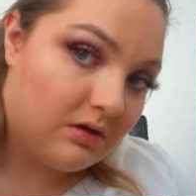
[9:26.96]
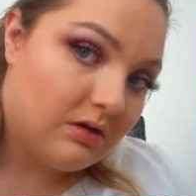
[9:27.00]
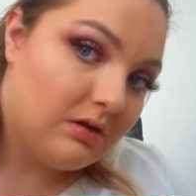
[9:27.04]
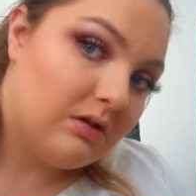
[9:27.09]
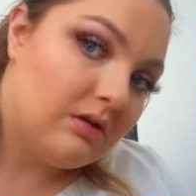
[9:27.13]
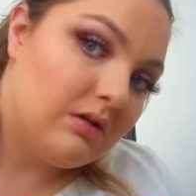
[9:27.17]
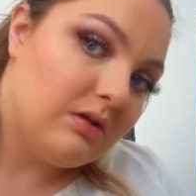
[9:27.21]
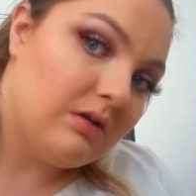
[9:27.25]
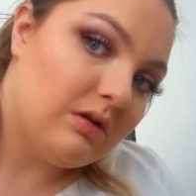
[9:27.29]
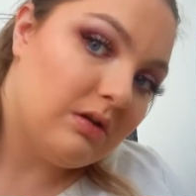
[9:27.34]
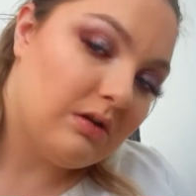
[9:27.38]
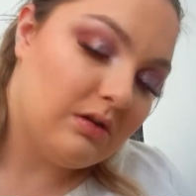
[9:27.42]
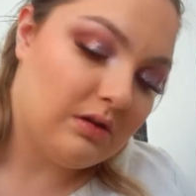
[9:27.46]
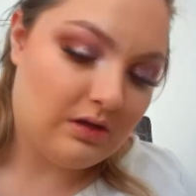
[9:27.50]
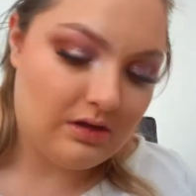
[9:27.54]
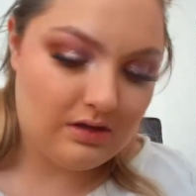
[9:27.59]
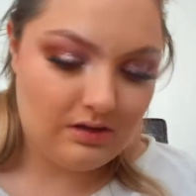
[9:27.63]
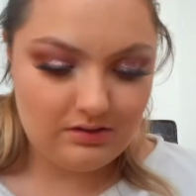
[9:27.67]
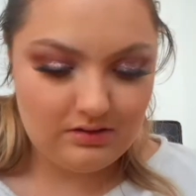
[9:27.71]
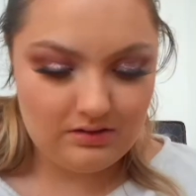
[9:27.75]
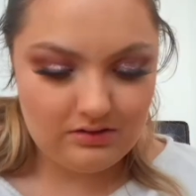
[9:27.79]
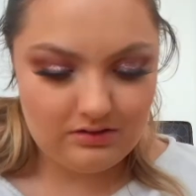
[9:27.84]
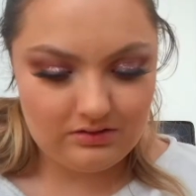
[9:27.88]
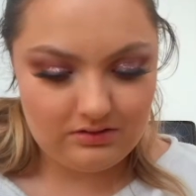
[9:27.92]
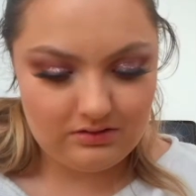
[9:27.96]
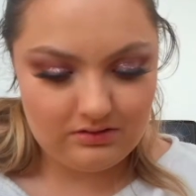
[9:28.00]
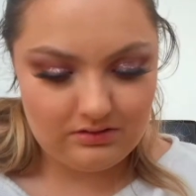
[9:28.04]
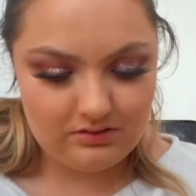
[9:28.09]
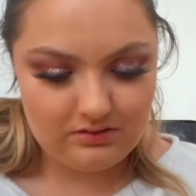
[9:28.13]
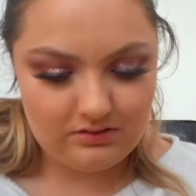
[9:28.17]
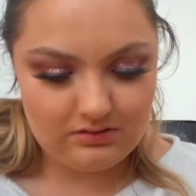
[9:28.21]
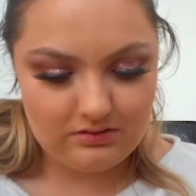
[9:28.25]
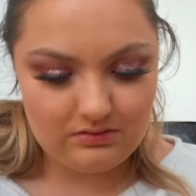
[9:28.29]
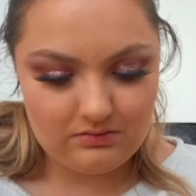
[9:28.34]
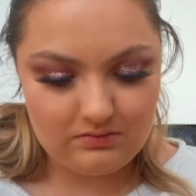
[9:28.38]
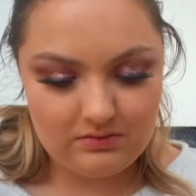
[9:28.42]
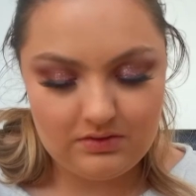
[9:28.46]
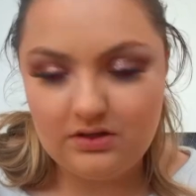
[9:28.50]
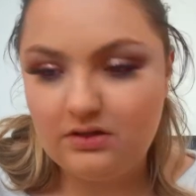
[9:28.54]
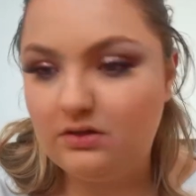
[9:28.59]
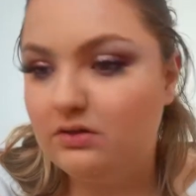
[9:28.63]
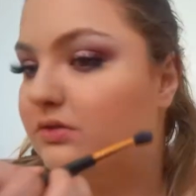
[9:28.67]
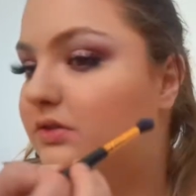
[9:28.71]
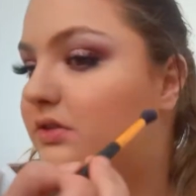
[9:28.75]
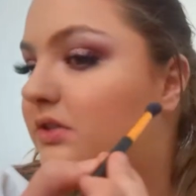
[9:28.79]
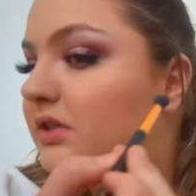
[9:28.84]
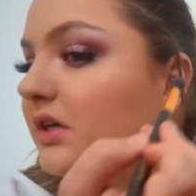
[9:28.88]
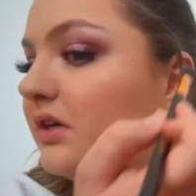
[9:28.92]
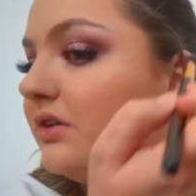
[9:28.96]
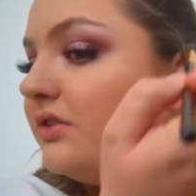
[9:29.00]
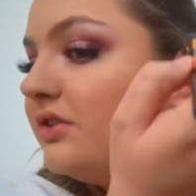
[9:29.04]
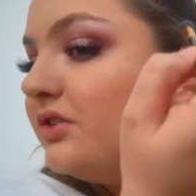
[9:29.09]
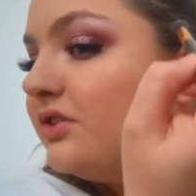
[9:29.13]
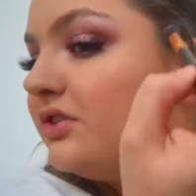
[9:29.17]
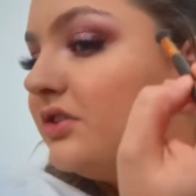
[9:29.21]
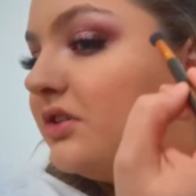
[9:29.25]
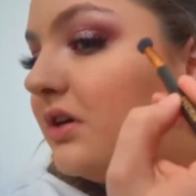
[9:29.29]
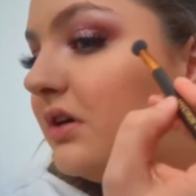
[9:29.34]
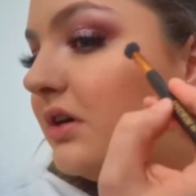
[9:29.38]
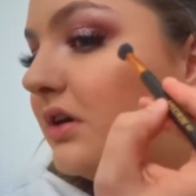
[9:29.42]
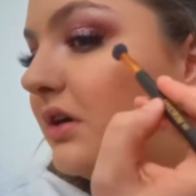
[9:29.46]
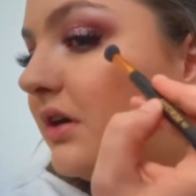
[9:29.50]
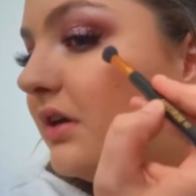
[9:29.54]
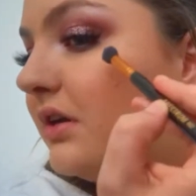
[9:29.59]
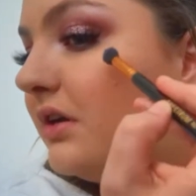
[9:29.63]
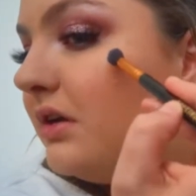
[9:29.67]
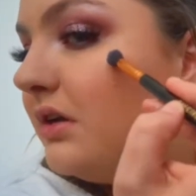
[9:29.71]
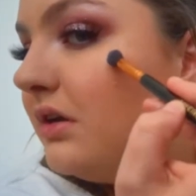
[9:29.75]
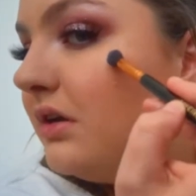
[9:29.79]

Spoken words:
Look at that, and there's do it on the other side.